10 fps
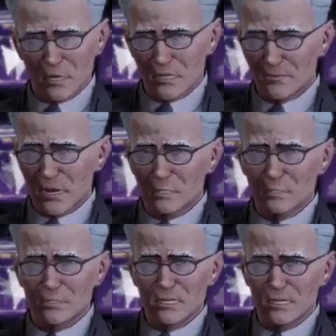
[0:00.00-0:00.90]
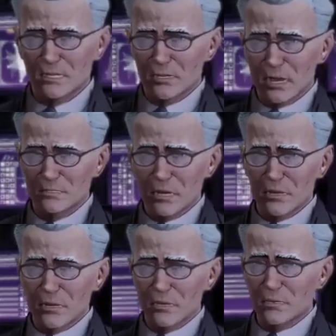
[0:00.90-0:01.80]
Old men worry, that's
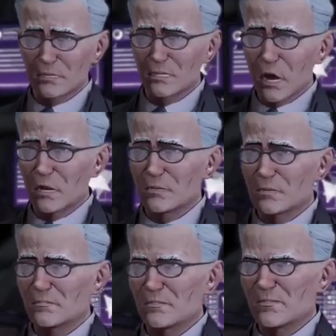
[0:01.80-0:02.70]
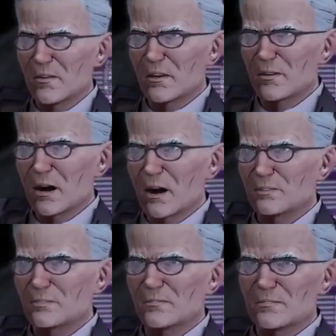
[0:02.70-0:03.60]
all. It's our gift and our
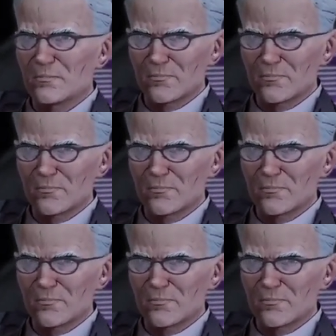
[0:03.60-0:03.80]
curse.